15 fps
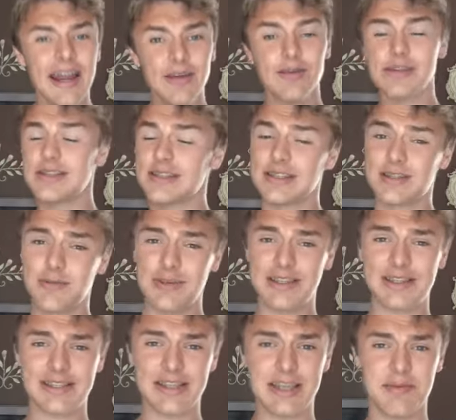Anyways, this
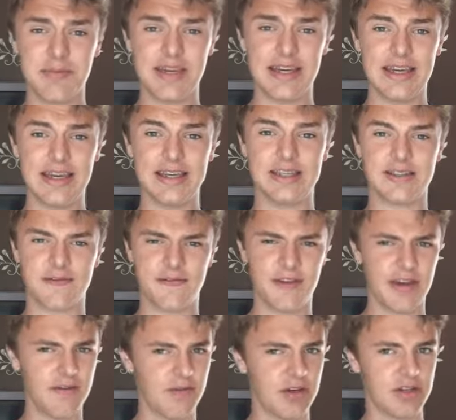week's theme is
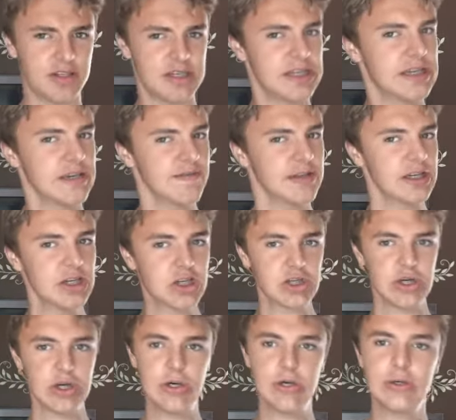favorite TV
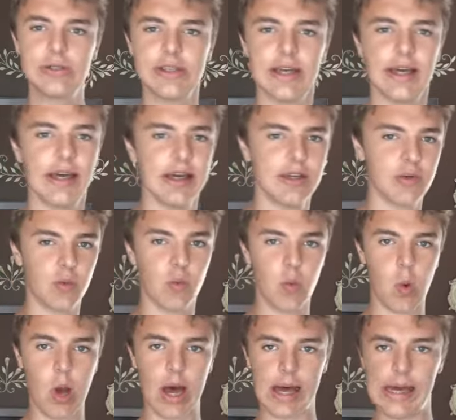shows
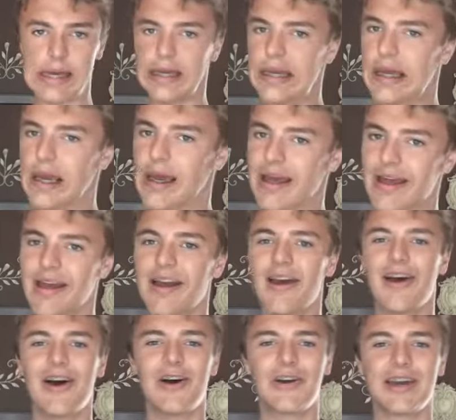and why.
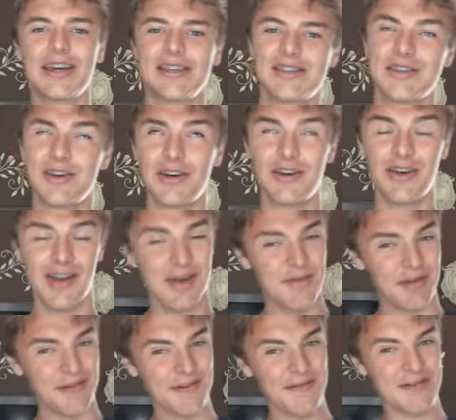Okay, so
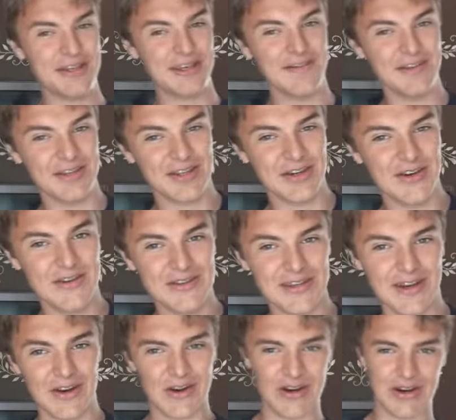my favorite TV
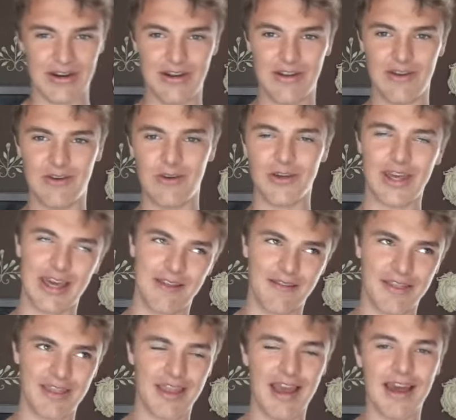shows are
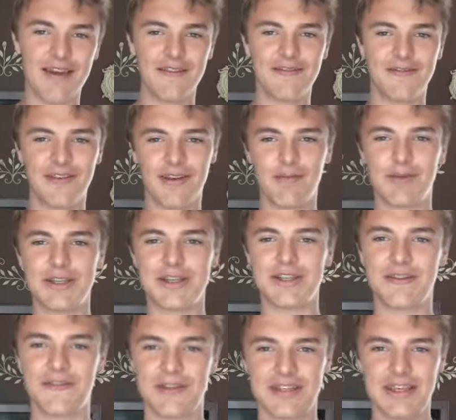okay, I have a
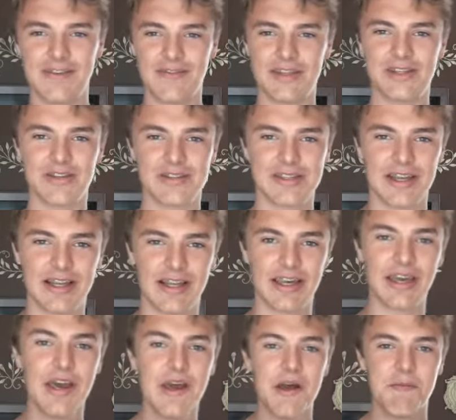bunch of different TV shows that I
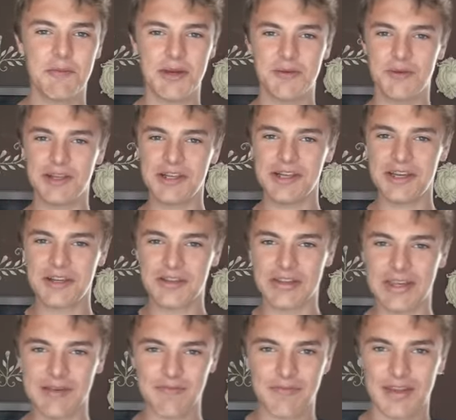like, but I really like
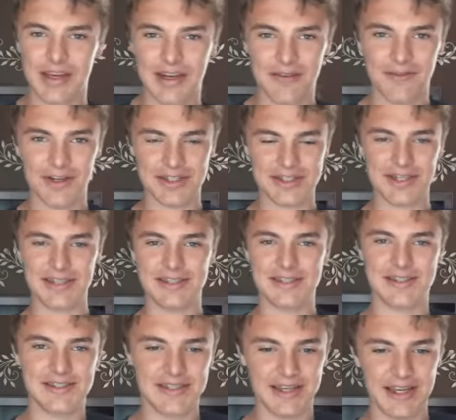Glee, and I've watched
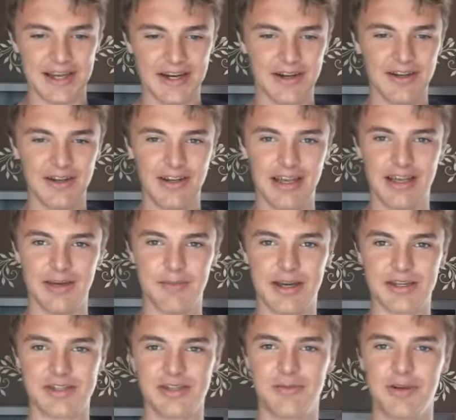that since it aired, and
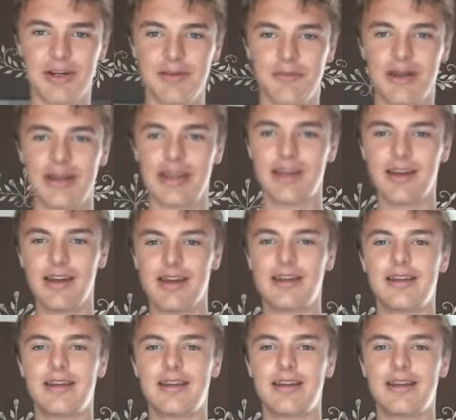I'm actually wearing my